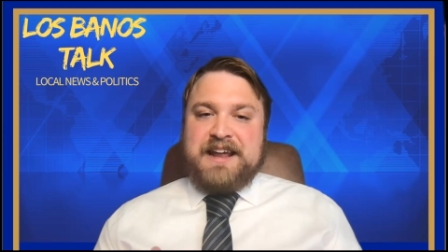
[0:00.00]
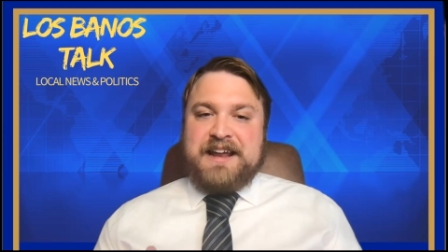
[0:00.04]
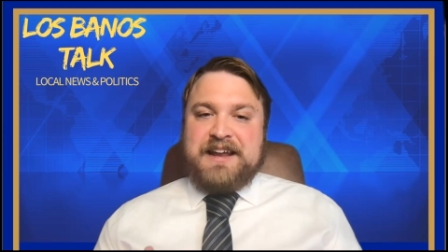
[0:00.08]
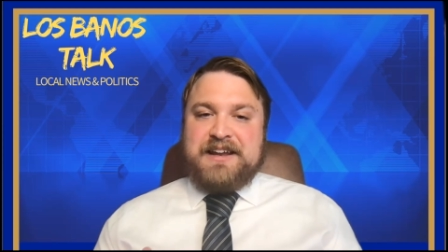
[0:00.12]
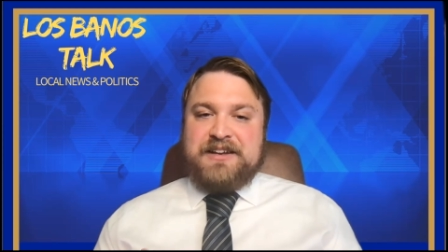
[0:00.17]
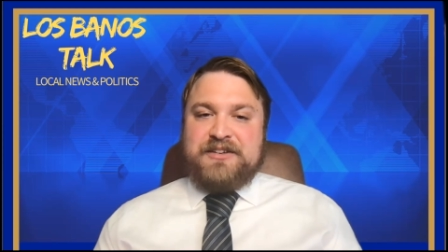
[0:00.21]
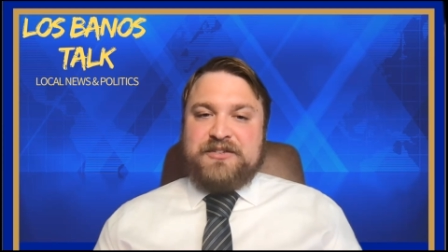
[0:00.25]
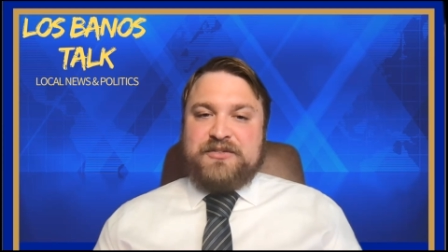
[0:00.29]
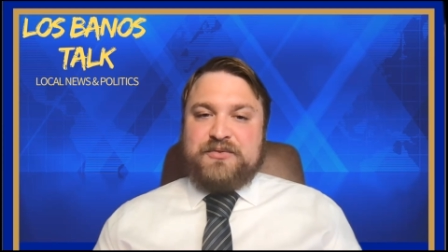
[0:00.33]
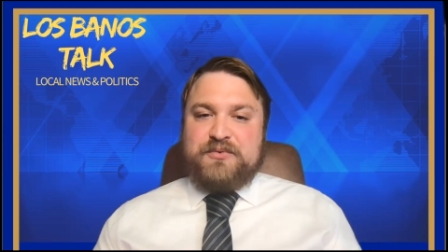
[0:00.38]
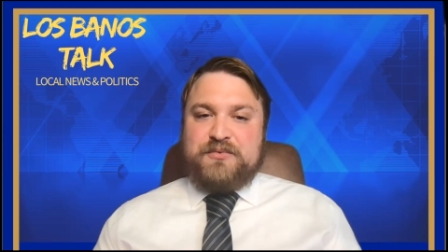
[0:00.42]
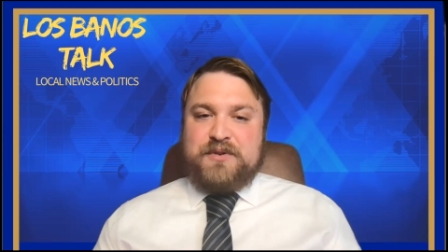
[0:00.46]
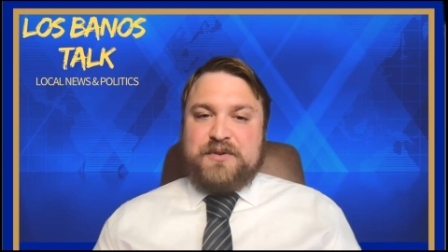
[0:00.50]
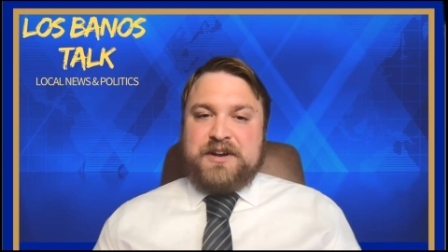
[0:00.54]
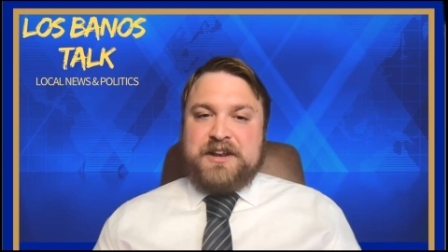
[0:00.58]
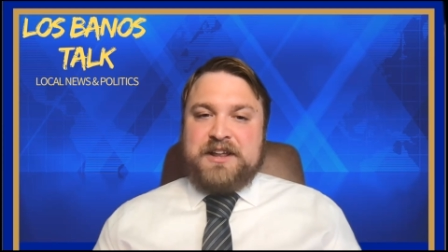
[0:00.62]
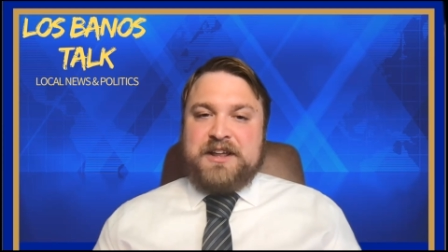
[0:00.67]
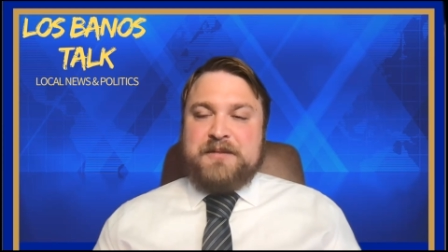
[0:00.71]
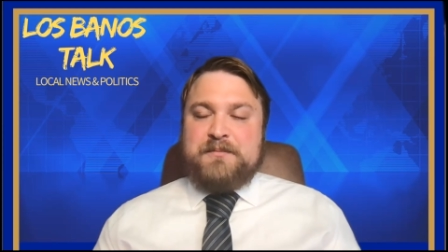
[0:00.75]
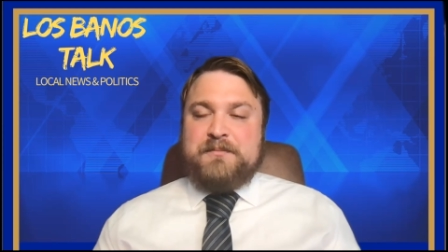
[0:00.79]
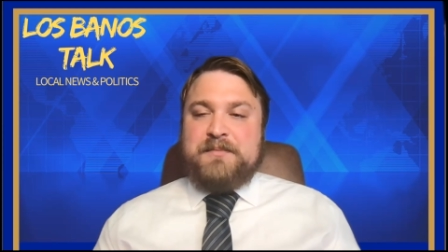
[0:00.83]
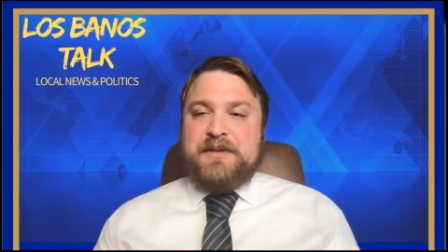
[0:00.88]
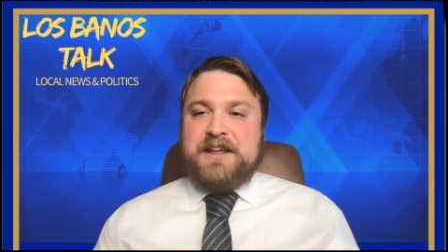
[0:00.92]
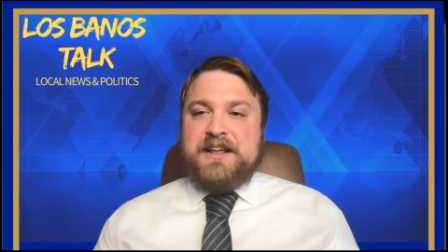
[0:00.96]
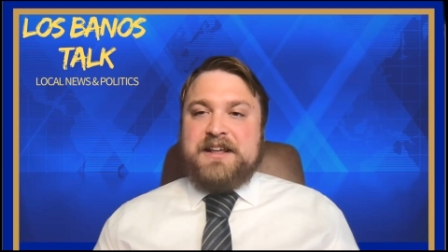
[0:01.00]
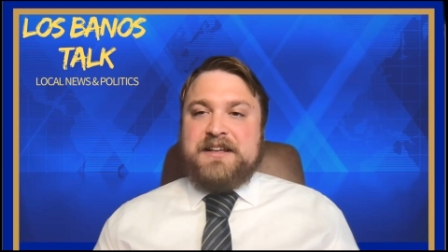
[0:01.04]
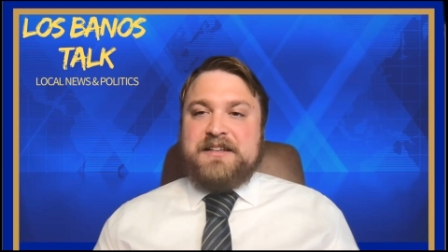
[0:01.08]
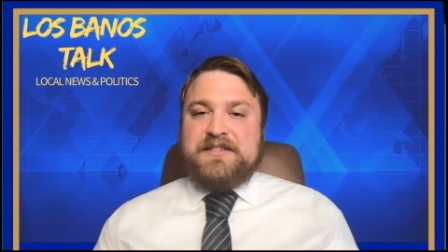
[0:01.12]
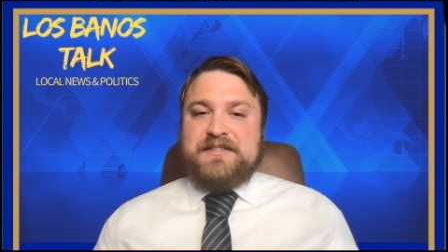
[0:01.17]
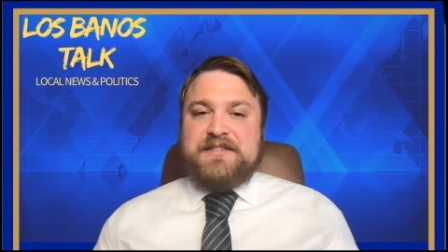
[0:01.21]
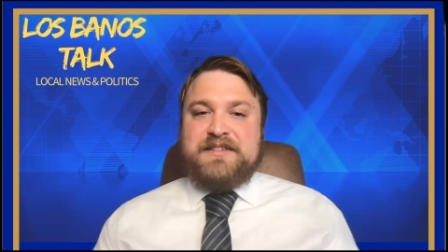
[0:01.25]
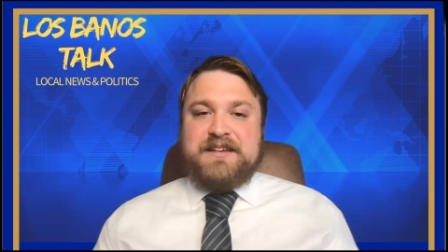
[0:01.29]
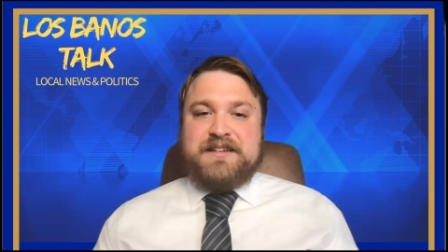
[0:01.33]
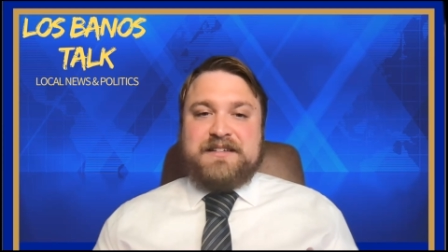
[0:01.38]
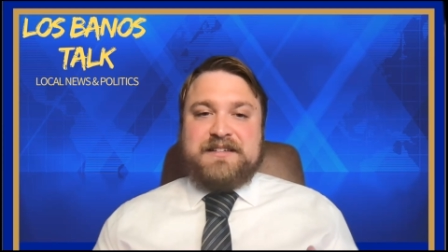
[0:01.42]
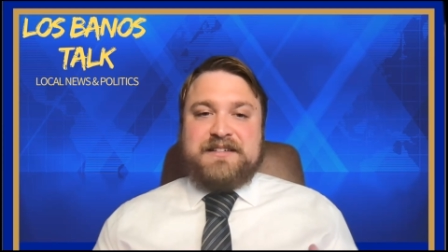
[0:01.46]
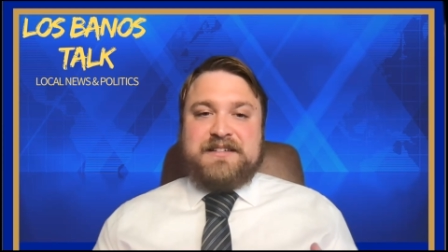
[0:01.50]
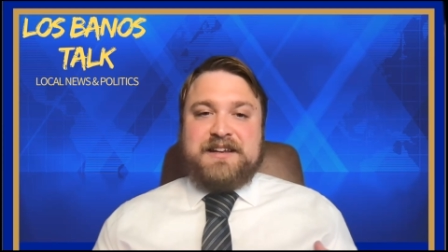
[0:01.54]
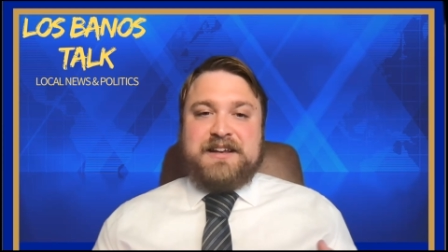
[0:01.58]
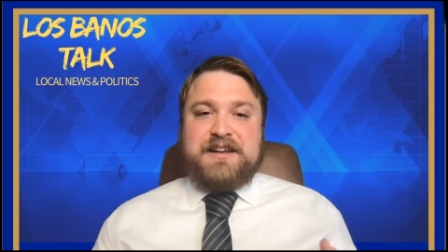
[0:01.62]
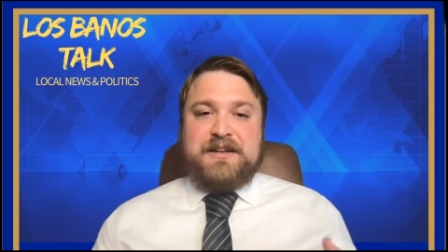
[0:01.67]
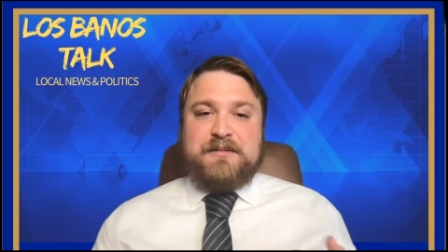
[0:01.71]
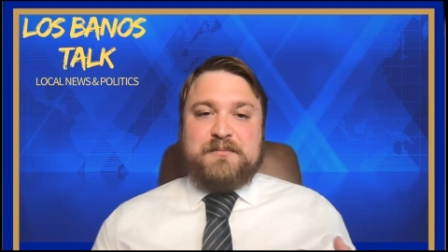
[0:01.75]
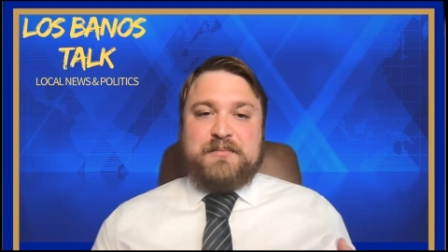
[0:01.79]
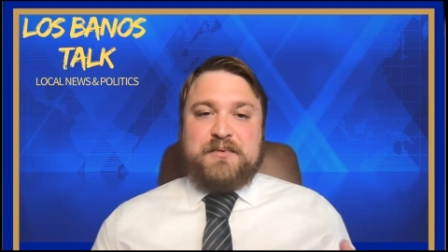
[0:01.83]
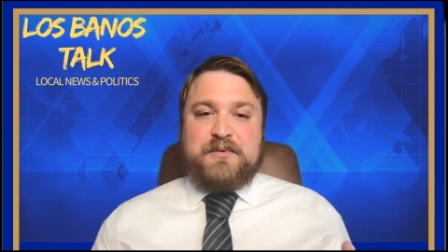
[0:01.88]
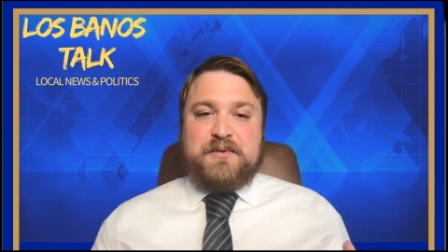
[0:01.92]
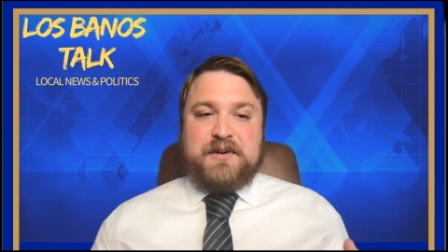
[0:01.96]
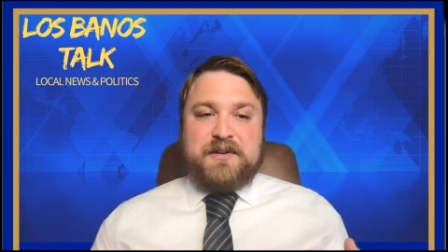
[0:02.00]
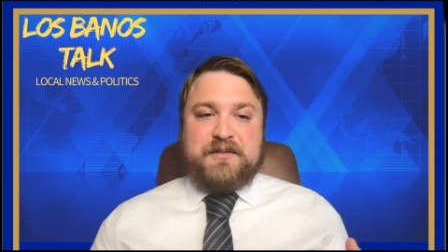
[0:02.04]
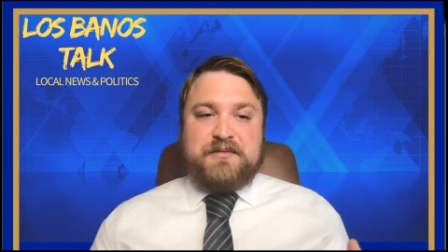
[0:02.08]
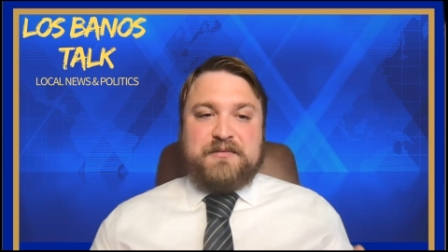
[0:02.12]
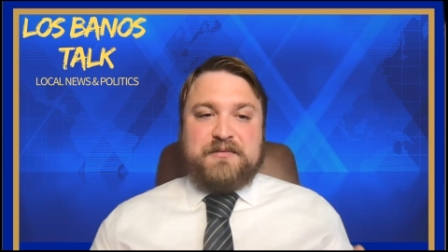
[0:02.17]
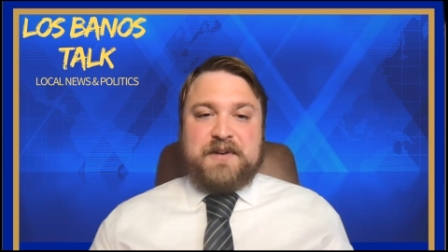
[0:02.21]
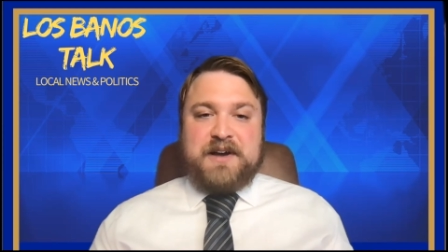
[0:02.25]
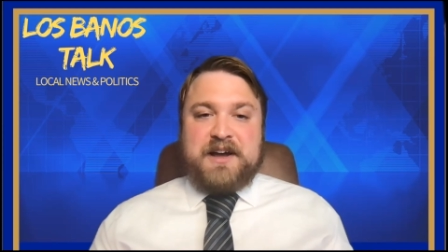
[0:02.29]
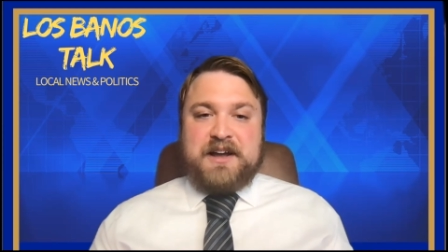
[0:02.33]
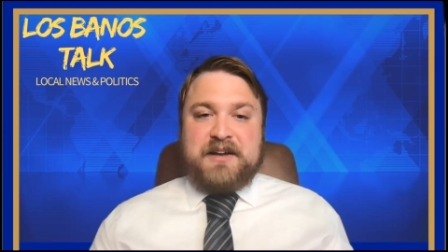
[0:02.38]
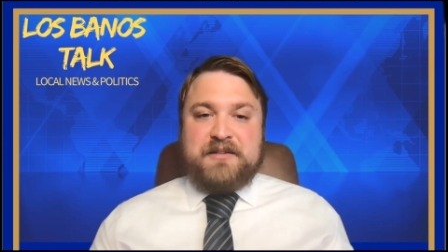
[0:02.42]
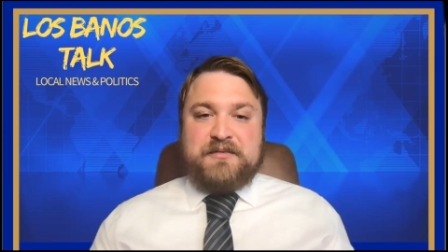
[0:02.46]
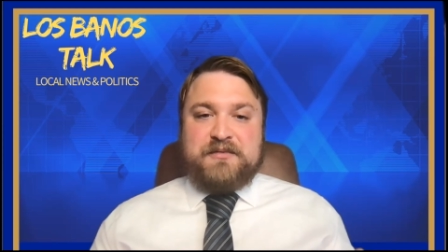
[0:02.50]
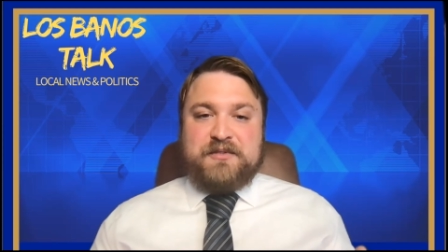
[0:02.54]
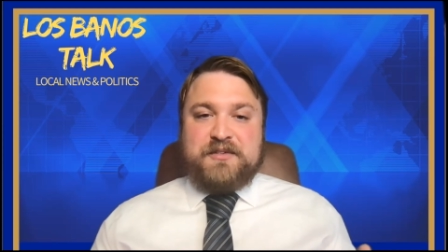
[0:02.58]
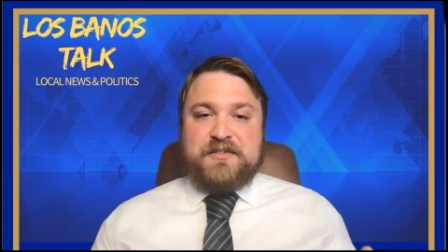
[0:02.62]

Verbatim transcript: and 20 being 16.5